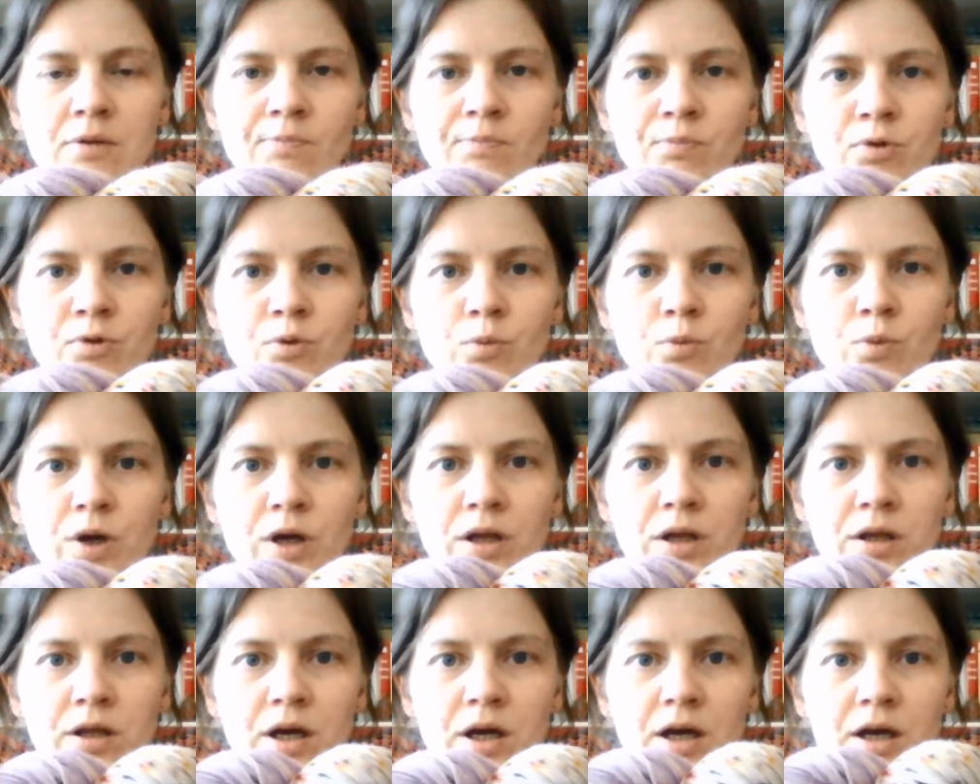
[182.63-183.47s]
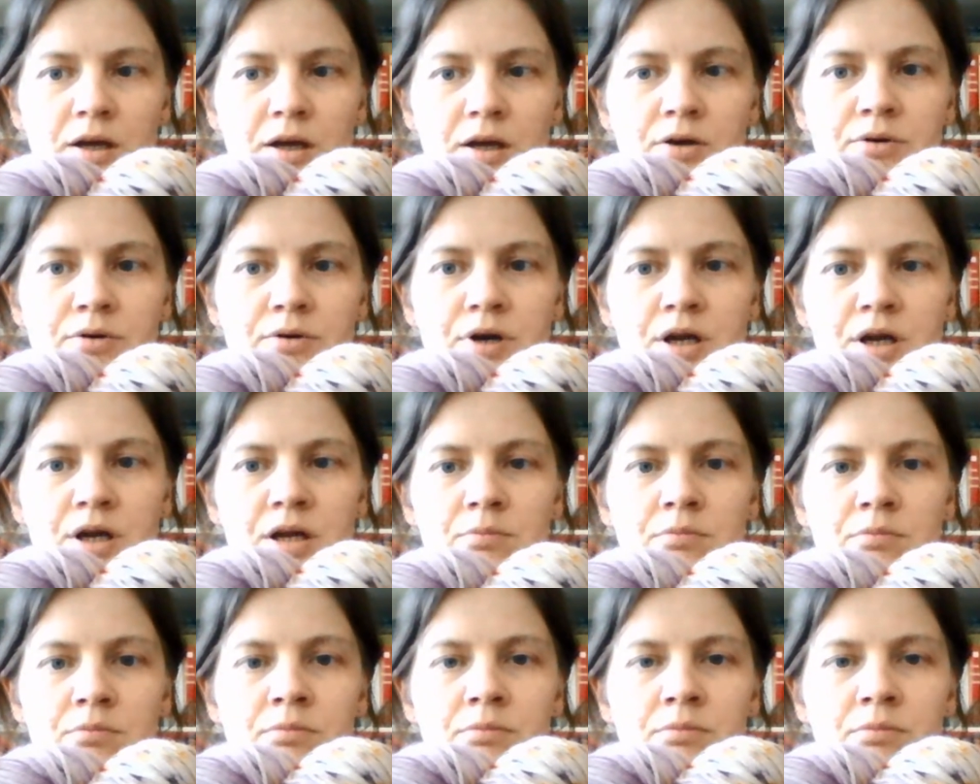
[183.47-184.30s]
with a
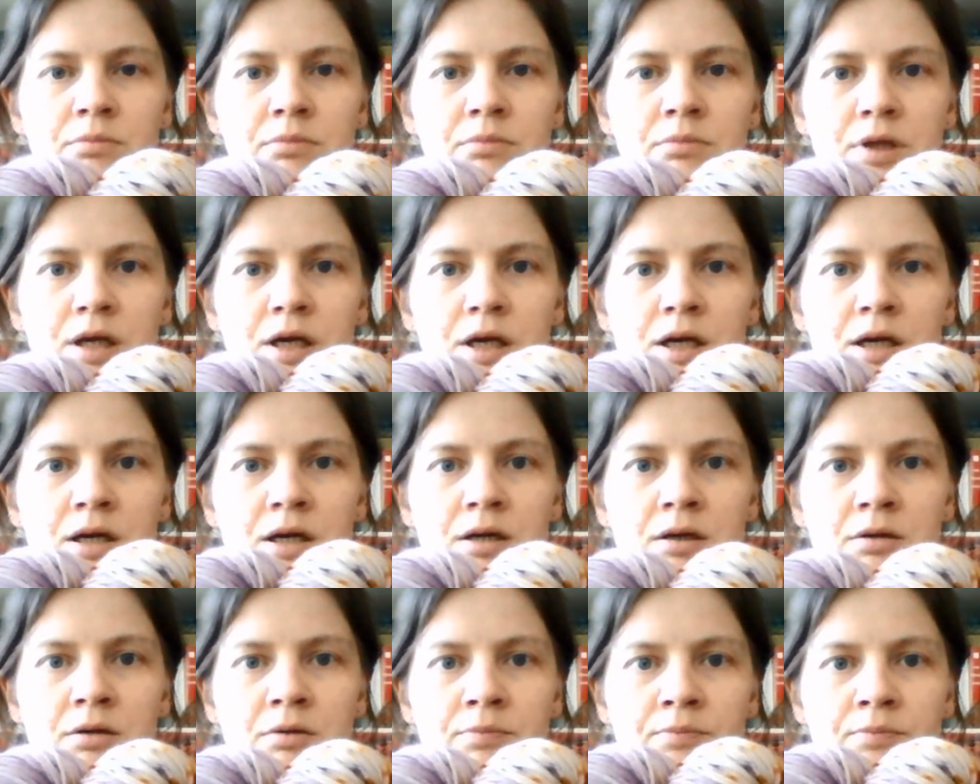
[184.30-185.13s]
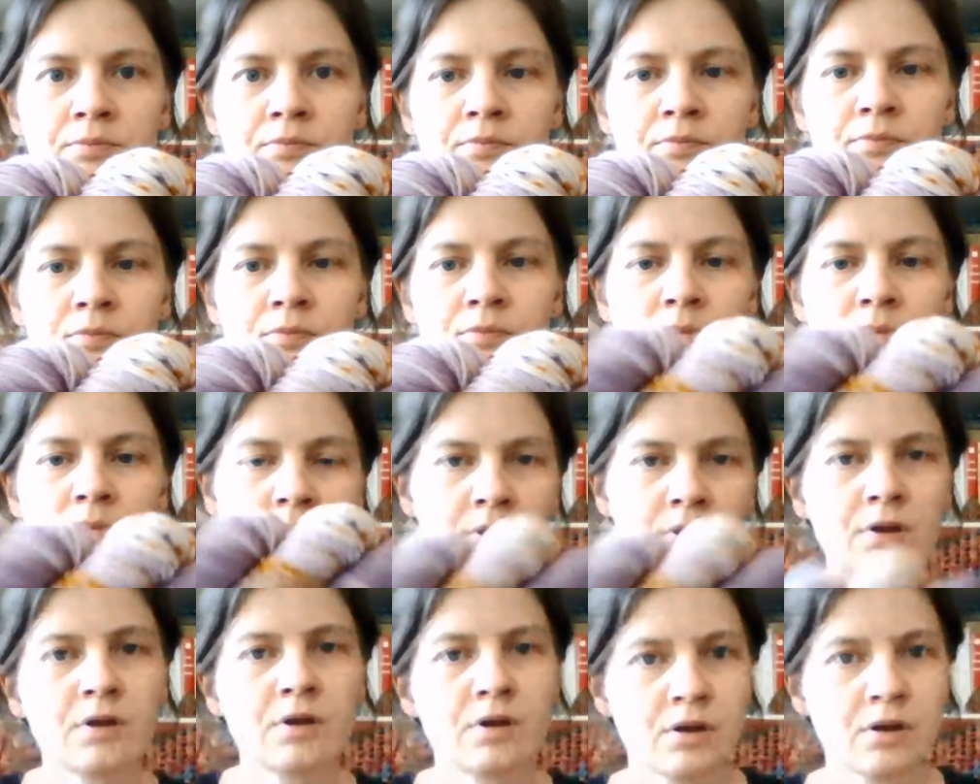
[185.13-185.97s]
cream yarn.
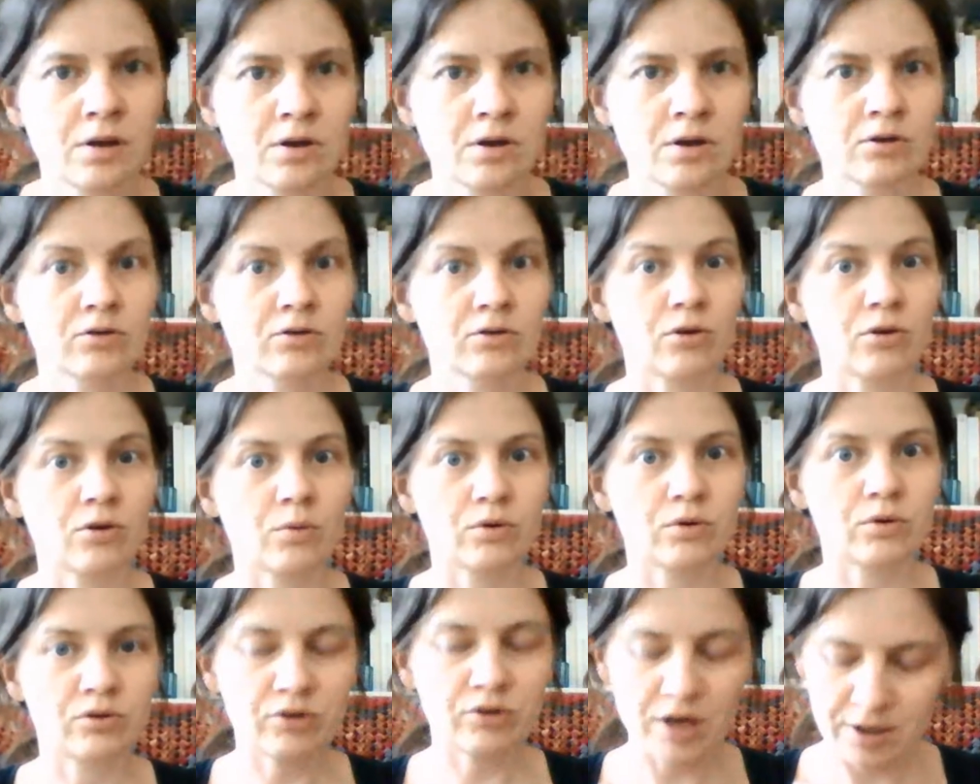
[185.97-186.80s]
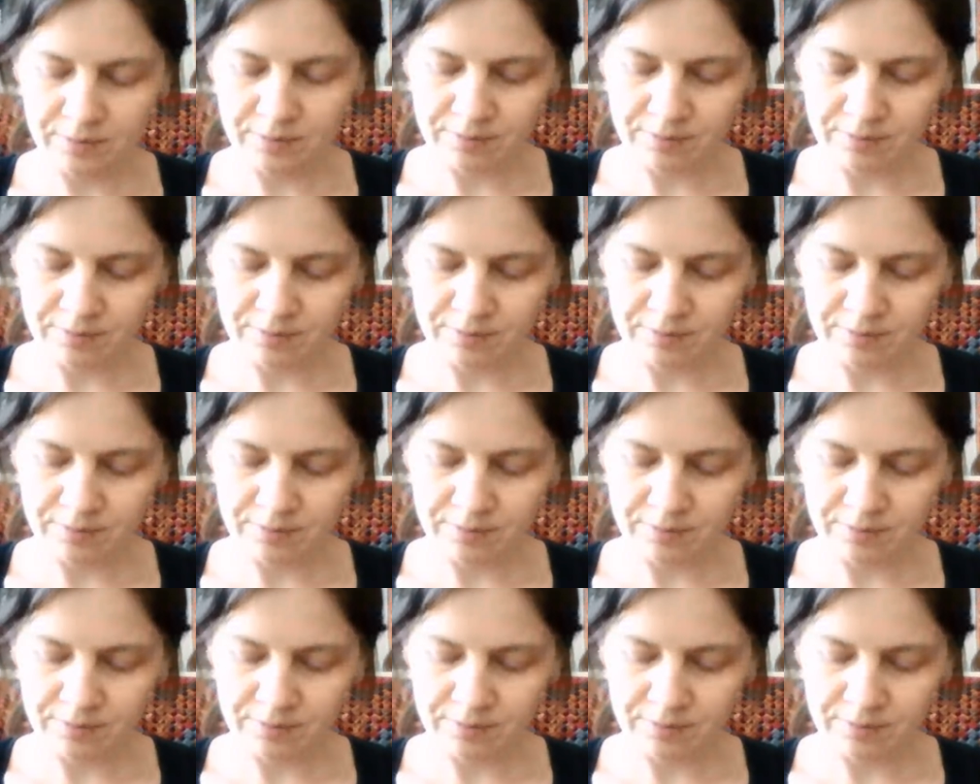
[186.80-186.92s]
So we'll see.